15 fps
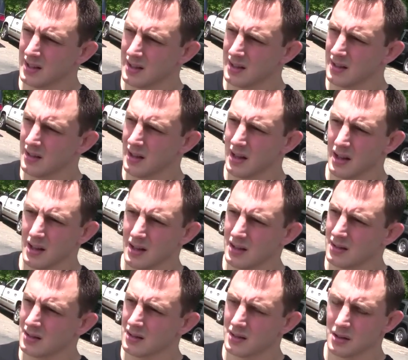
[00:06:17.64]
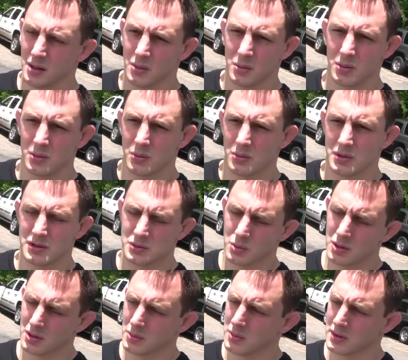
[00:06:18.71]
and uh, you know he's
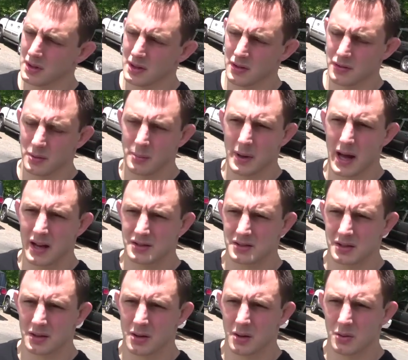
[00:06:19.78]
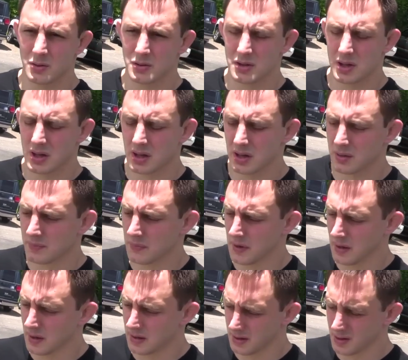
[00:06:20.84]
working with a different boxing coach. Um,
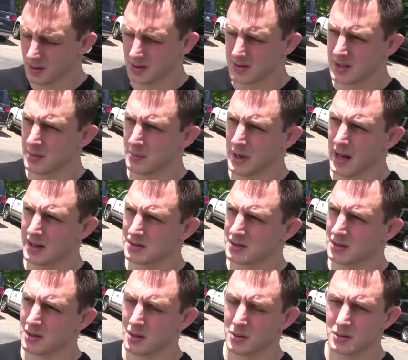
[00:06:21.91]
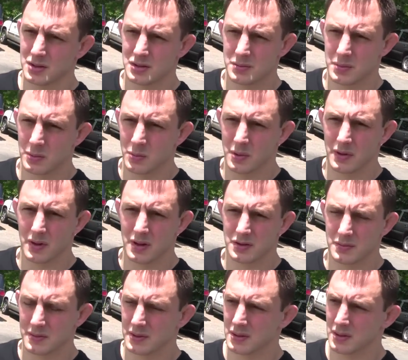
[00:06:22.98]
you know our team boxing coach. He's been with us
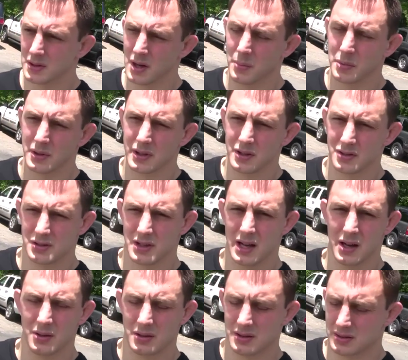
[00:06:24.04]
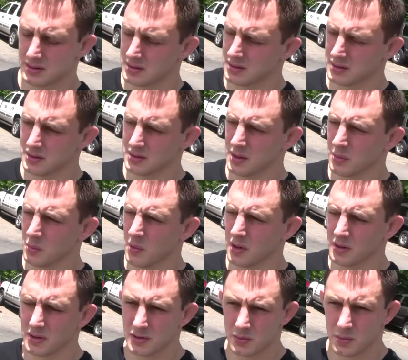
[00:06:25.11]
for a couple years now, and he's he's done
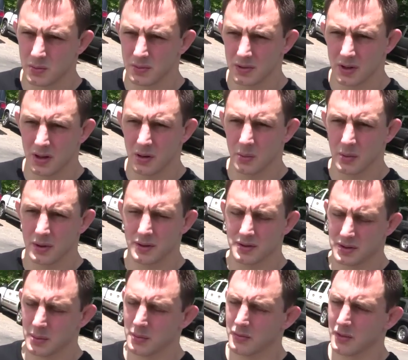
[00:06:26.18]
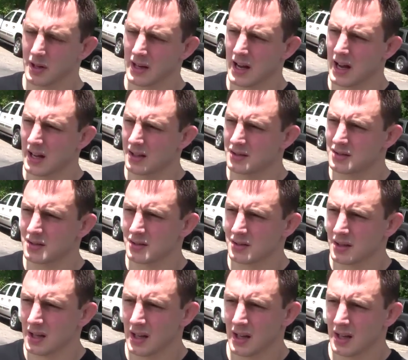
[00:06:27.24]
wonders. You know with some of our guys, and
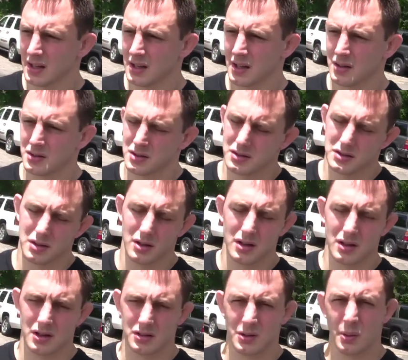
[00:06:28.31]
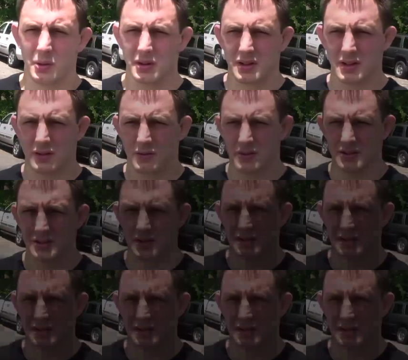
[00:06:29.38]
you know it's just a totally different